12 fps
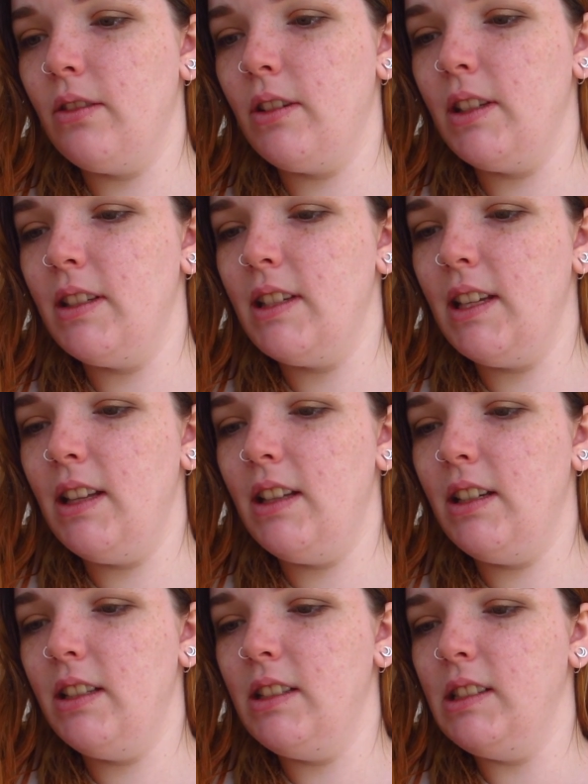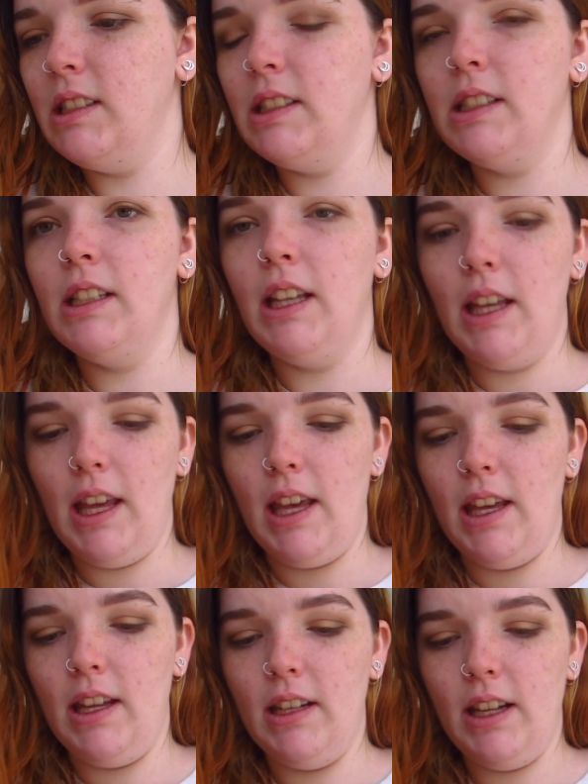Concealer,
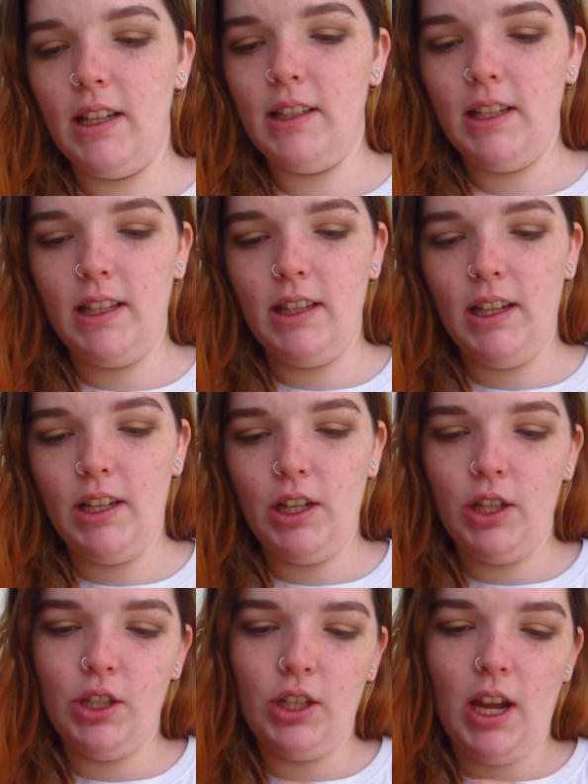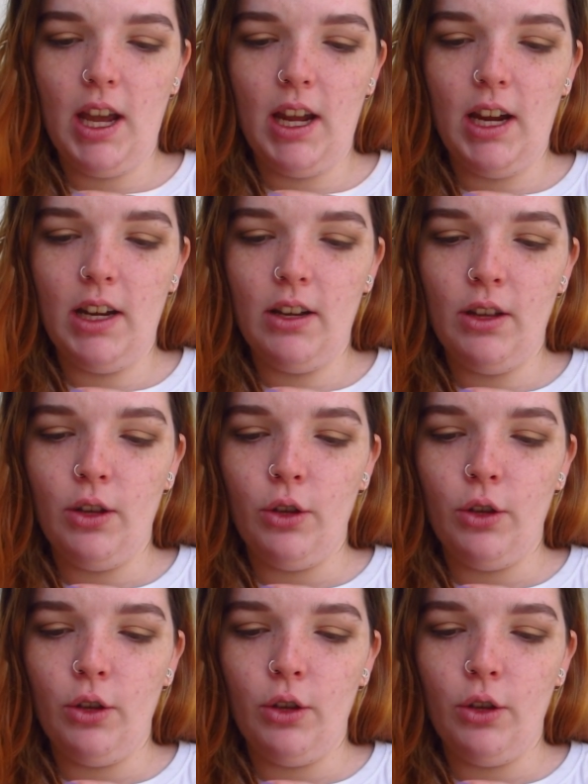and it's in the shade